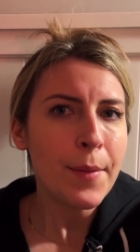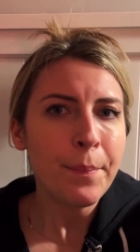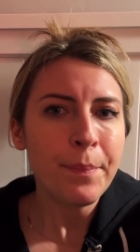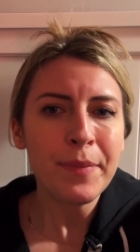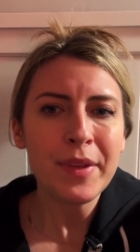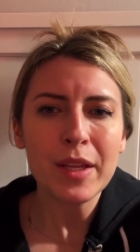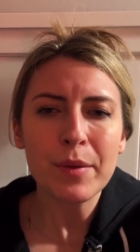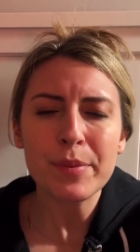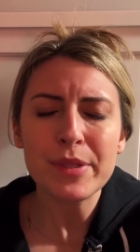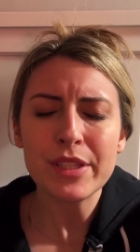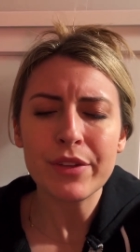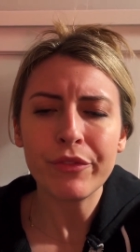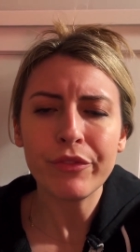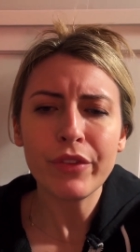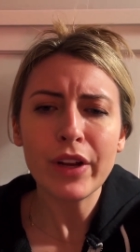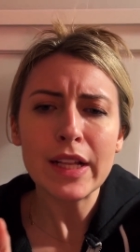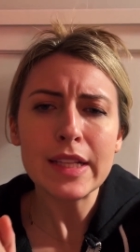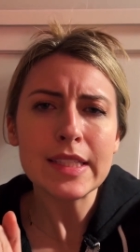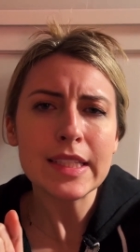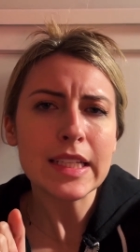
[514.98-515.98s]
meet up with some
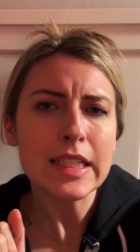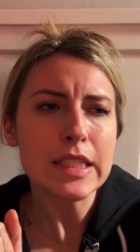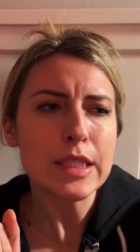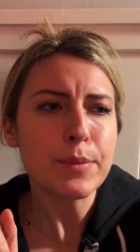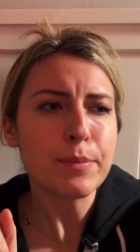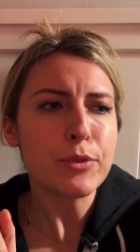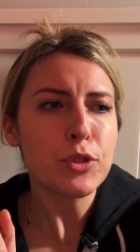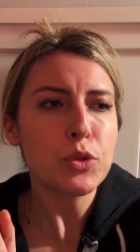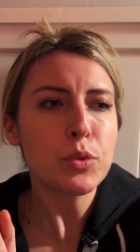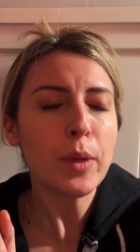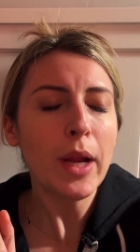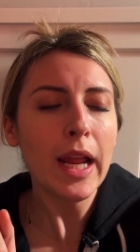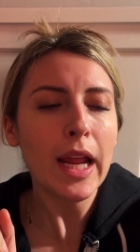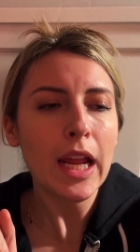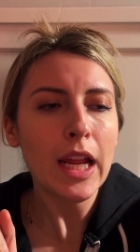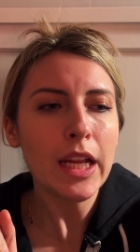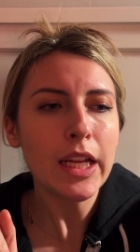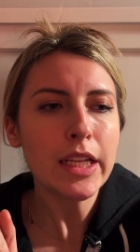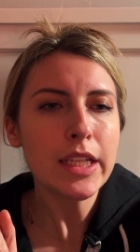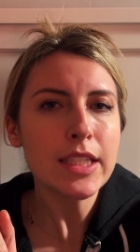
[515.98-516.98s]
friends, get some
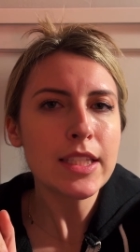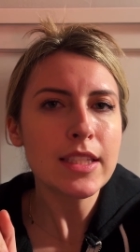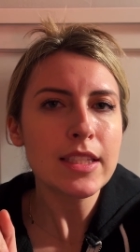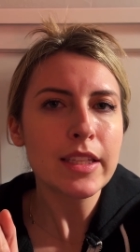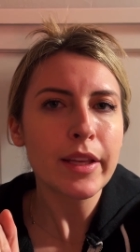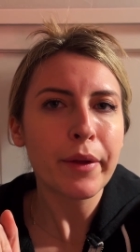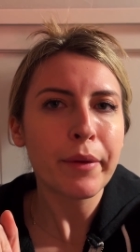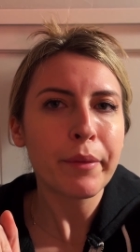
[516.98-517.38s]
drinks.